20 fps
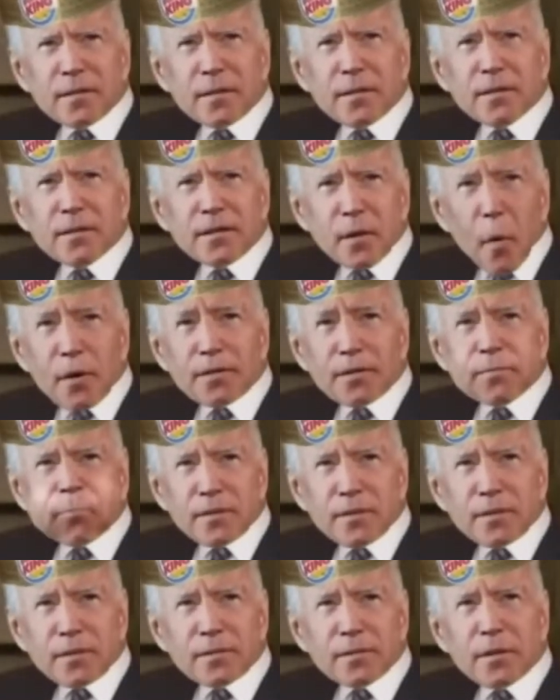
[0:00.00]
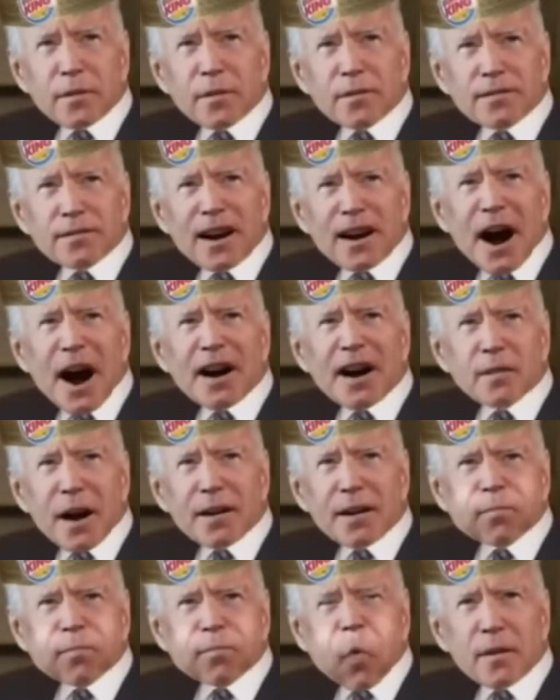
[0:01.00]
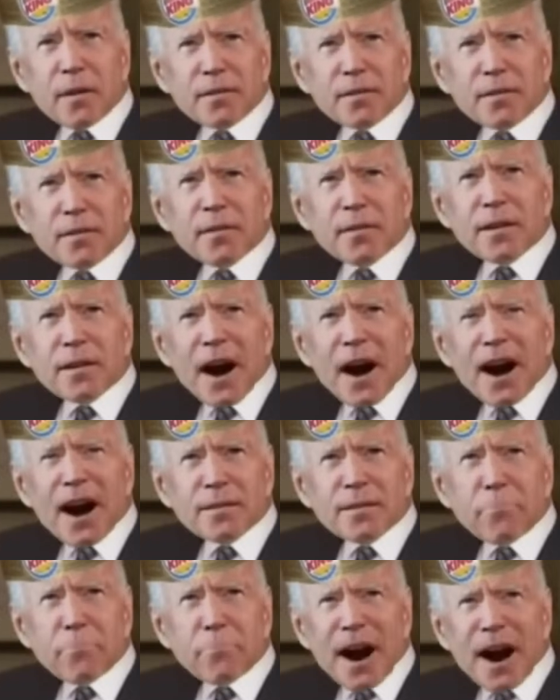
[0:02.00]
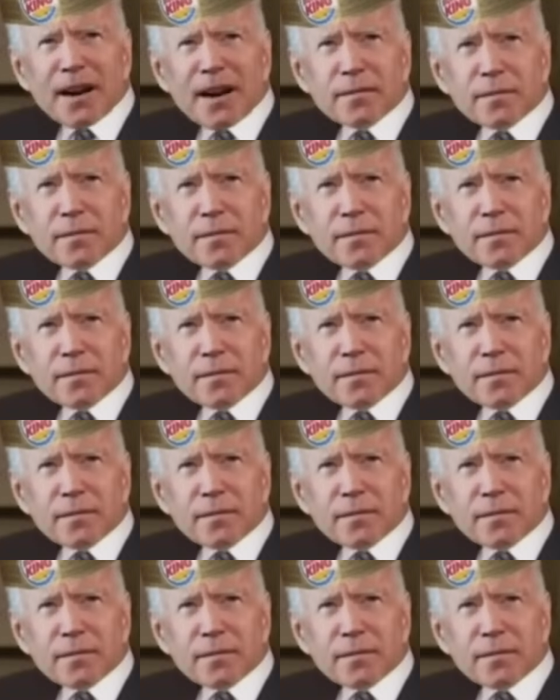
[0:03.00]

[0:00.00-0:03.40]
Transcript: squirrel food, dehydrated water, and depends.